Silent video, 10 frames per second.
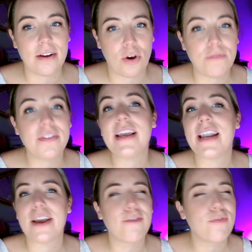hopefully going
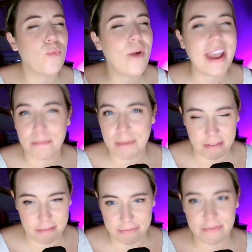to go way
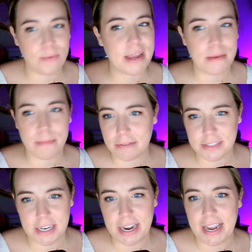above
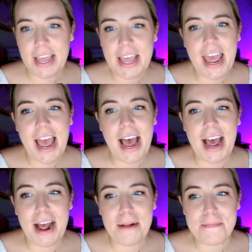today.
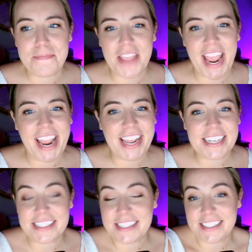So
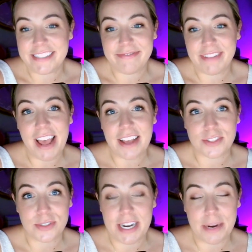
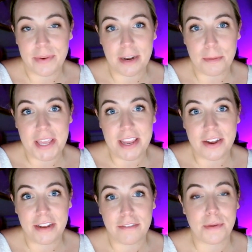today we're going to be
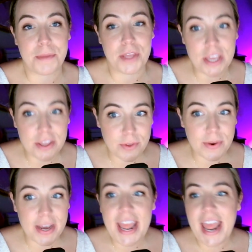hearing from
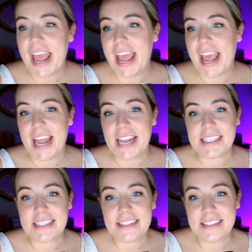you,
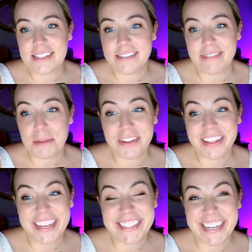and I'm
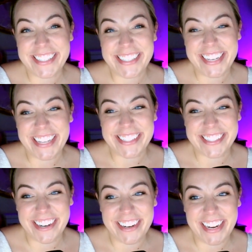really excited to get
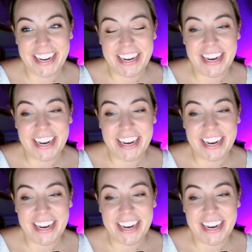started.